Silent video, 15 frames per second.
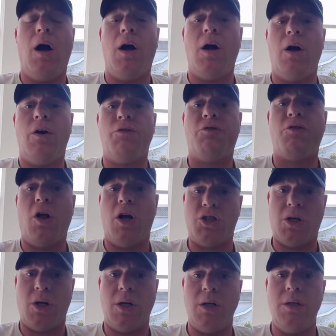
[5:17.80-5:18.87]
flusher,
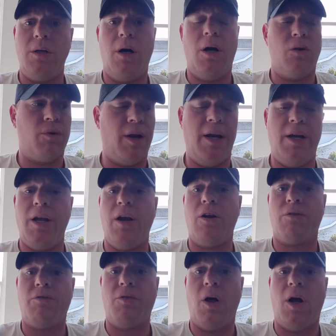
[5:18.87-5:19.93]
radiator
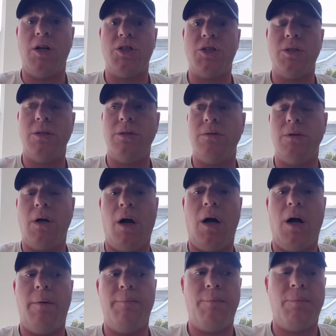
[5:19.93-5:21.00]
flush,
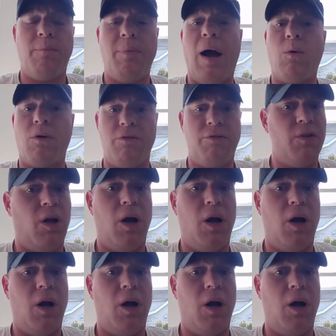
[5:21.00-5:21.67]
power flush,